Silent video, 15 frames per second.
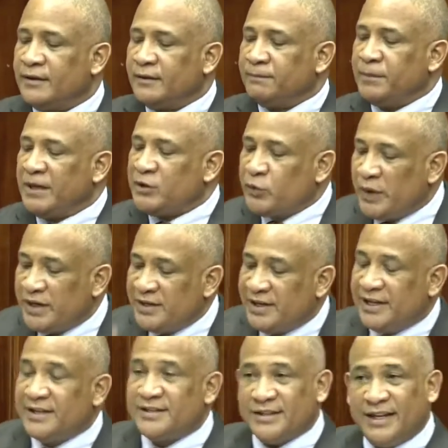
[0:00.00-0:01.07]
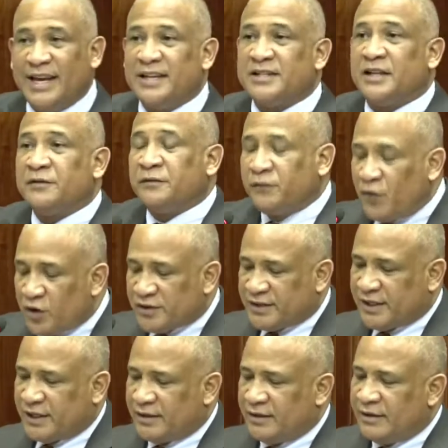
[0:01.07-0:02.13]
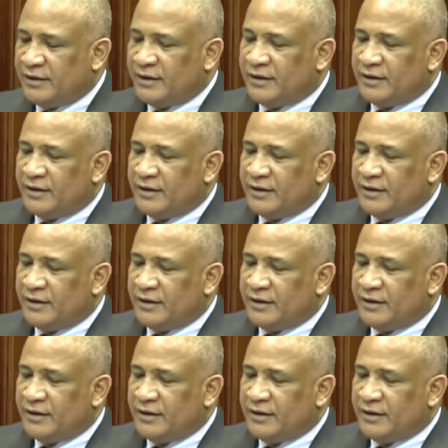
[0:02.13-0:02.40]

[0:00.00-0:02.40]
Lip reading: Between days 8 and 14,